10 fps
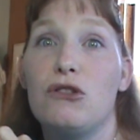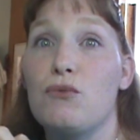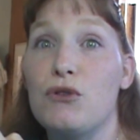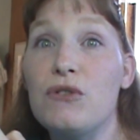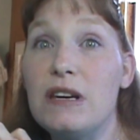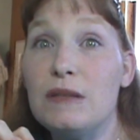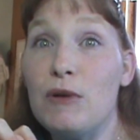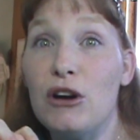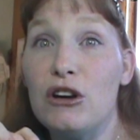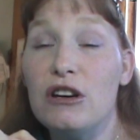through these
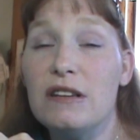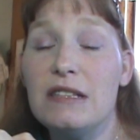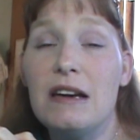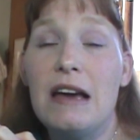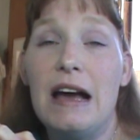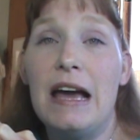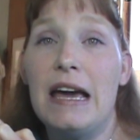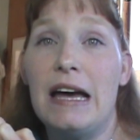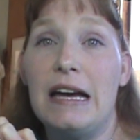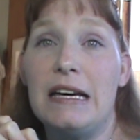markers,
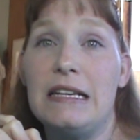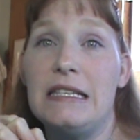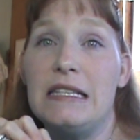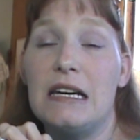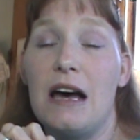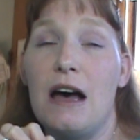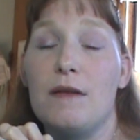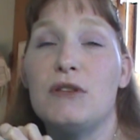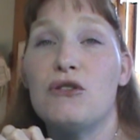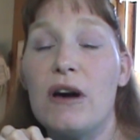and
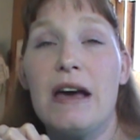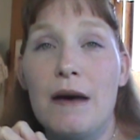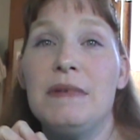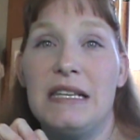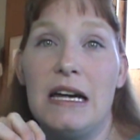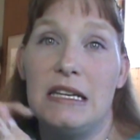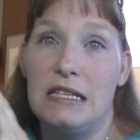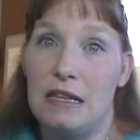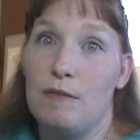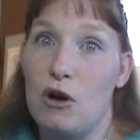so I am sad to
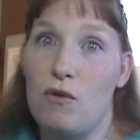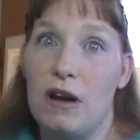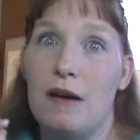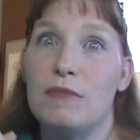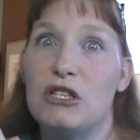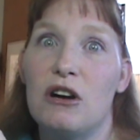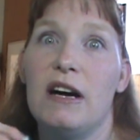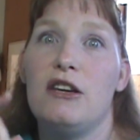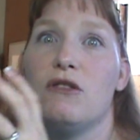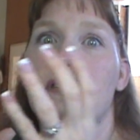see them go, and I am
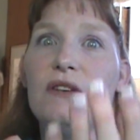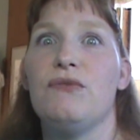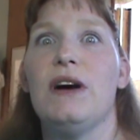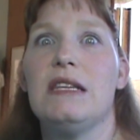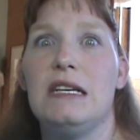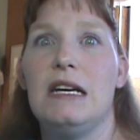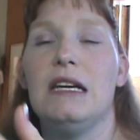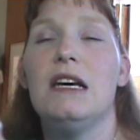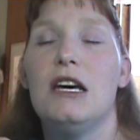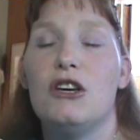sorry. I know it's
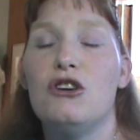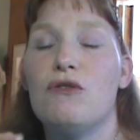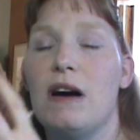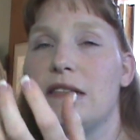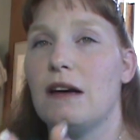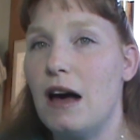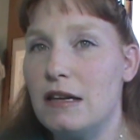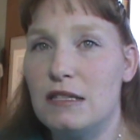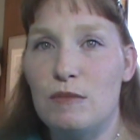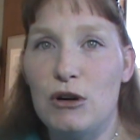affecting you as a
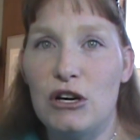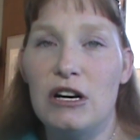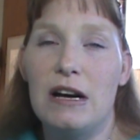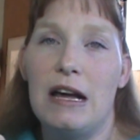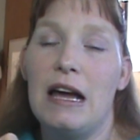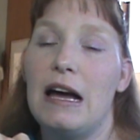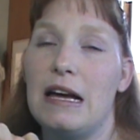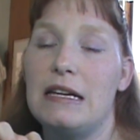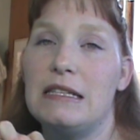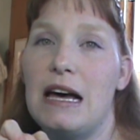customer
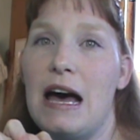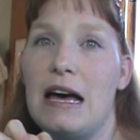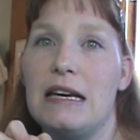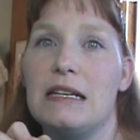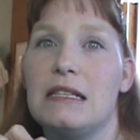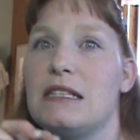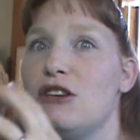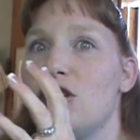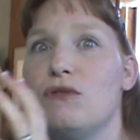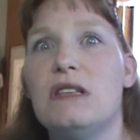and as,
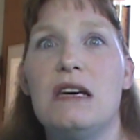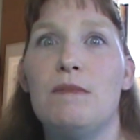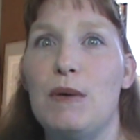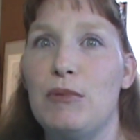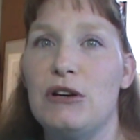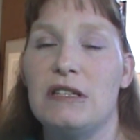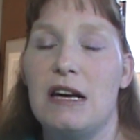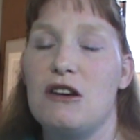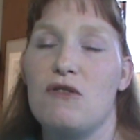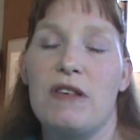you know, team members.
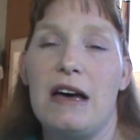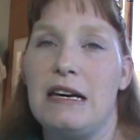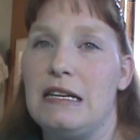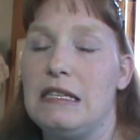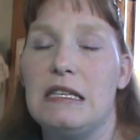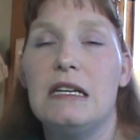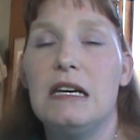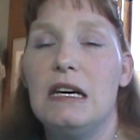I know that it's